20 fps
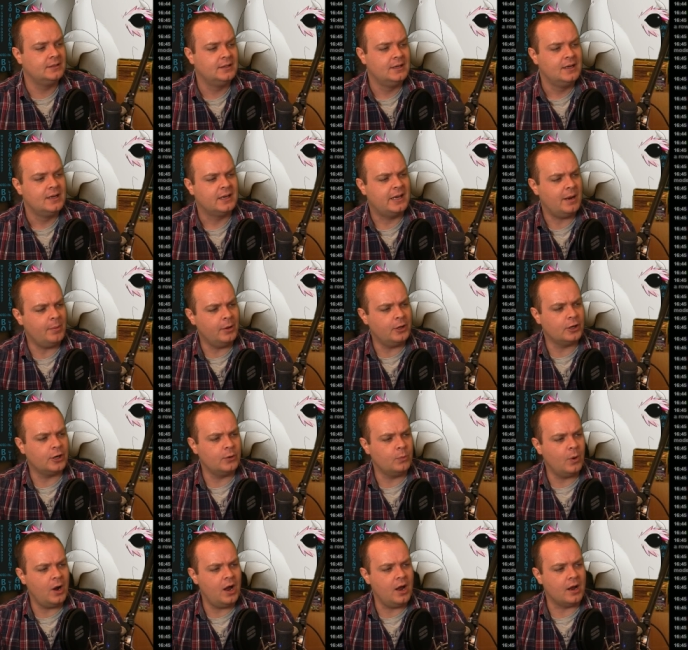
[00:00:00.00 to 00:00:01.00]
Keep up the good
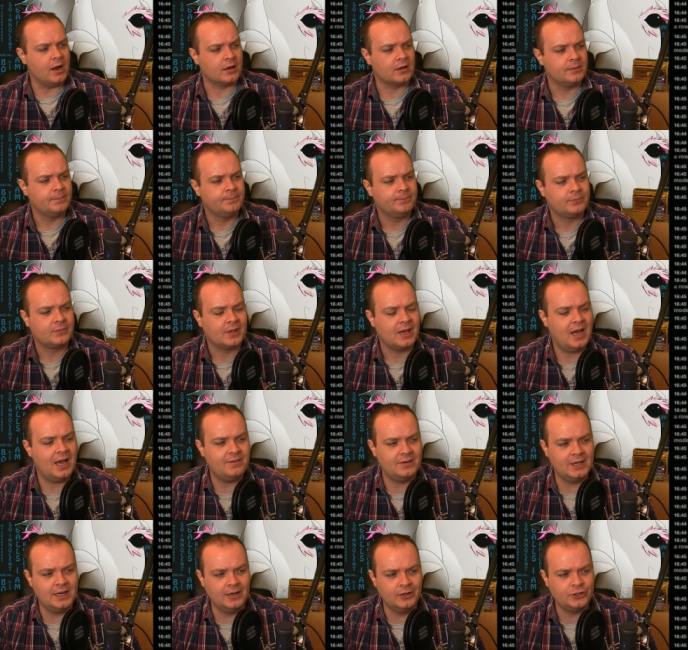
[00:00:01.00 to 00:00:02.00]
work. I have a
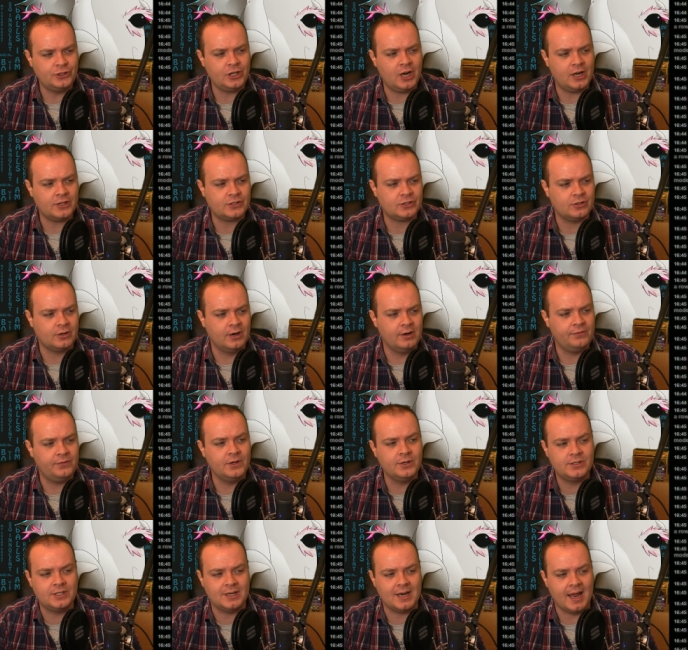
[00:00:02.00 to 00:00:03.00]
little short story for you
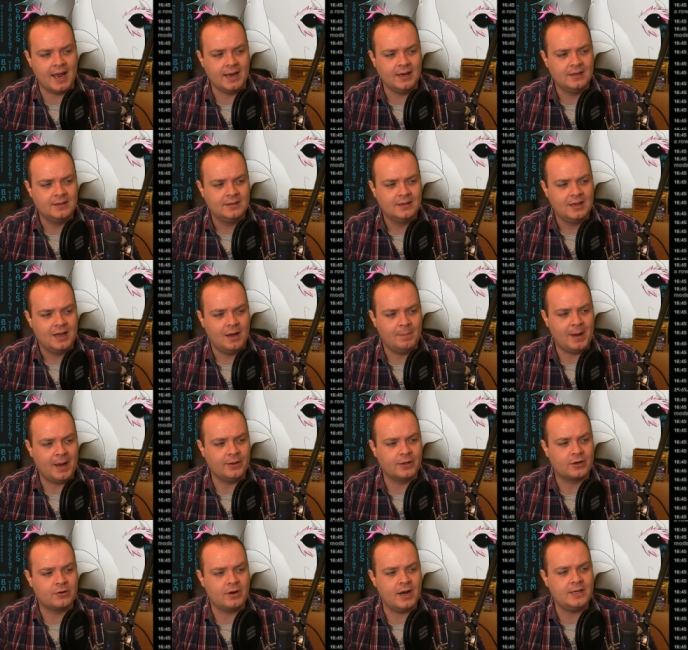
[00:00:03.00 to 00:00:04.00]
today about the
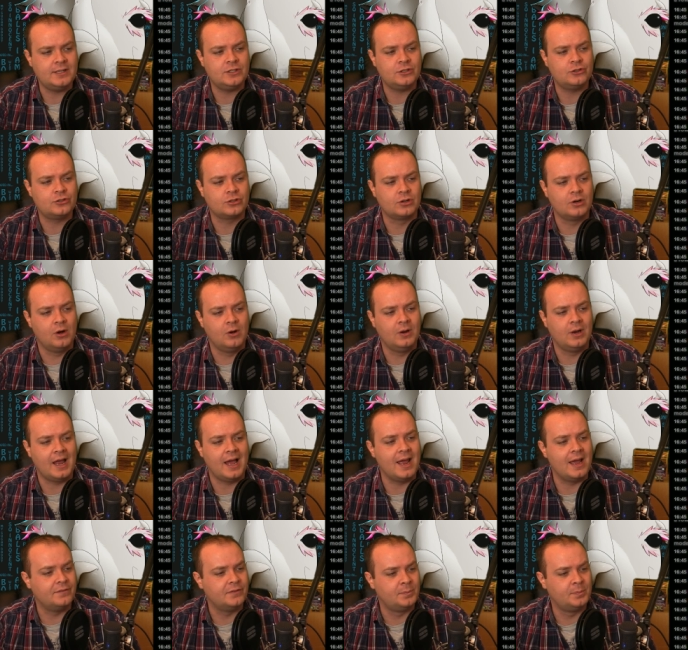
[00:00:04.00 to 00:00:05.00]
greatest troll I
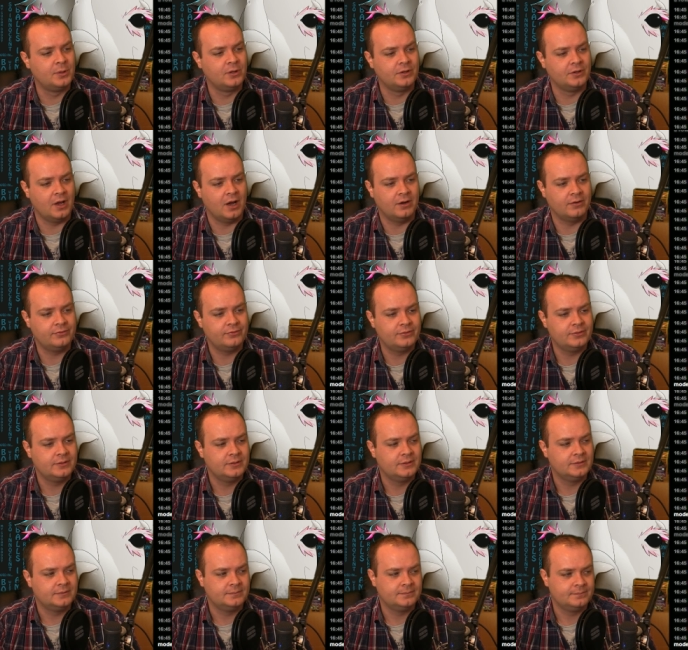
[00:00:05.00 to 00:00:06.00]
ever pulled off.
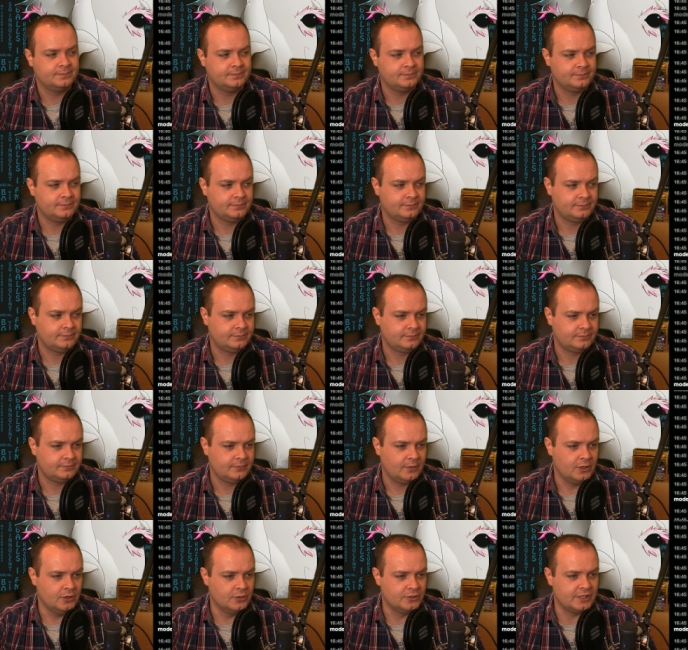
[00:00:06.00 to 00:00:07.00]

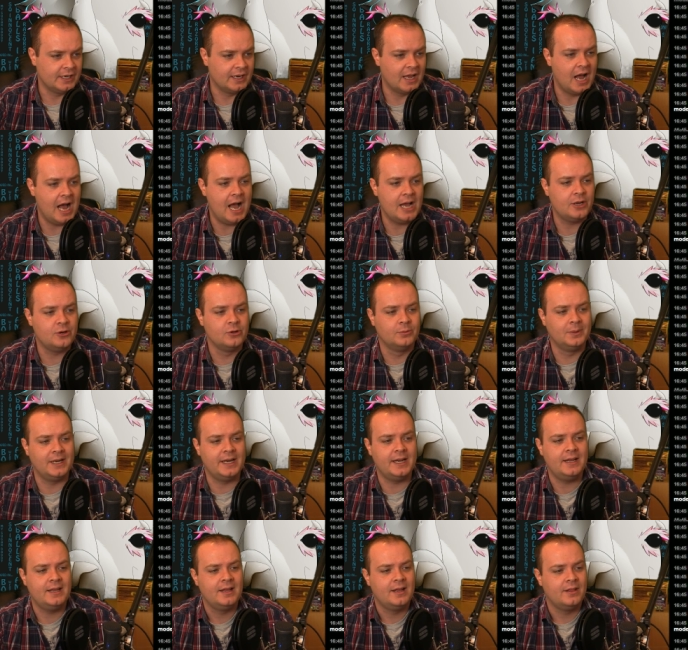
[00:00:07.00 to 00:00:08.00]
Using arguably
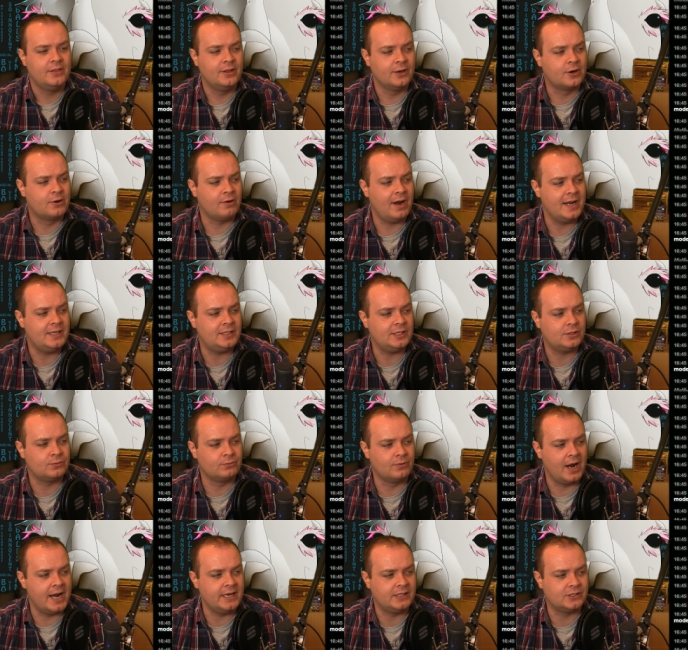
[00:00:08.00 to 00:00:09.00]
the greatest
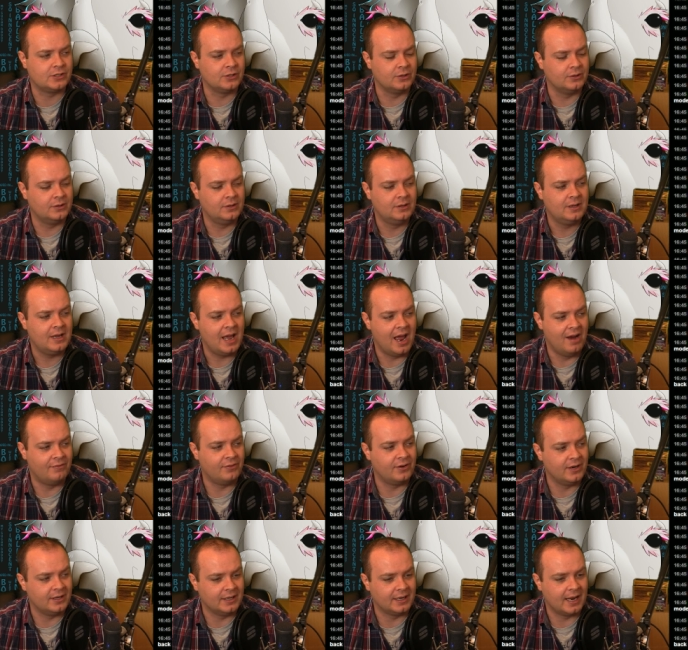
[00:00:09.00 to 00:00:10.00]
raid tool ever
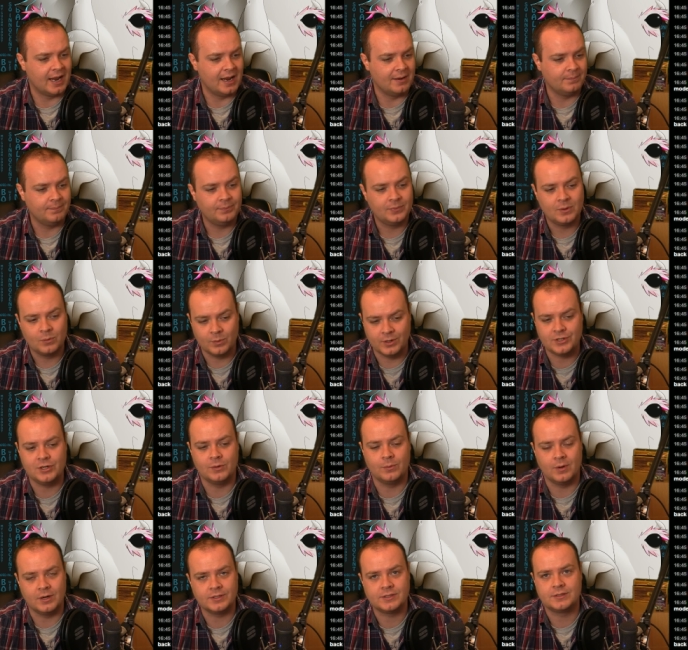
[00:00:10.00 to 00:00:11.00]
in the game, which it
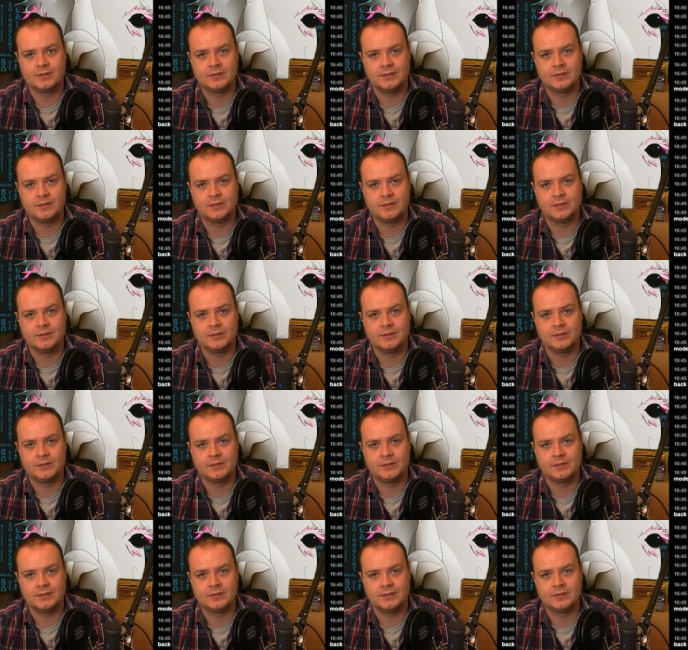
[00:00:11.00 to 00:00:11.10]
was.